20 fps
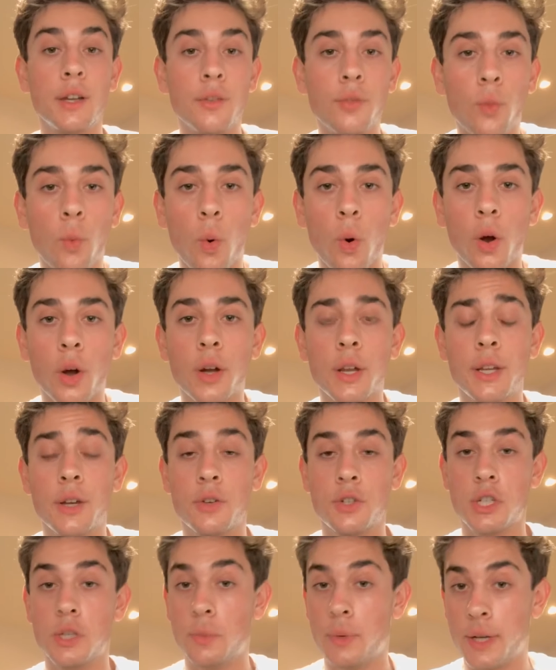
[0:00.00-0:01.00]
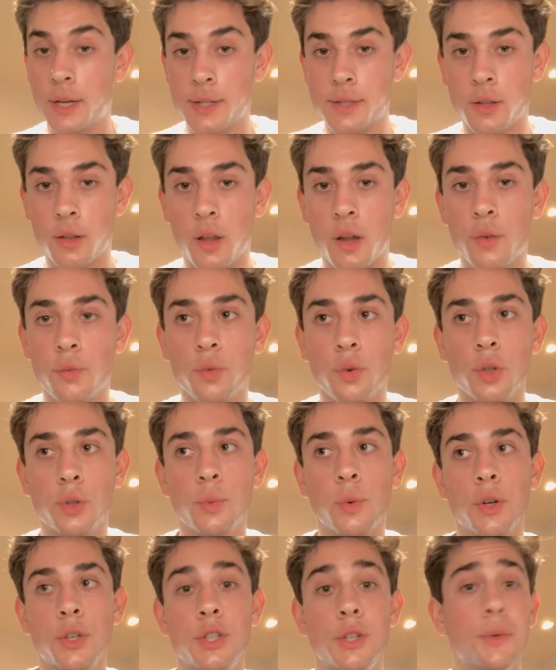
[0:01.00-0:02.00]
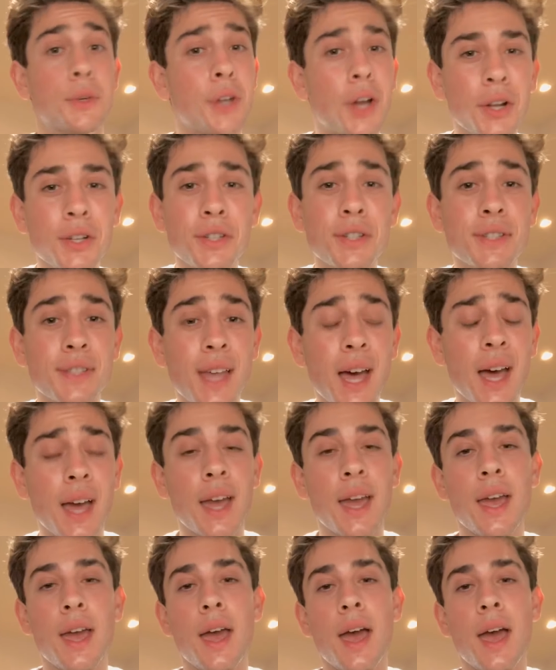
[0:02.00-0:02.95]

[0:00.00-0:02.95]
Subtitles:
of war. You know, she witnessed a lot of World War II, and not just that.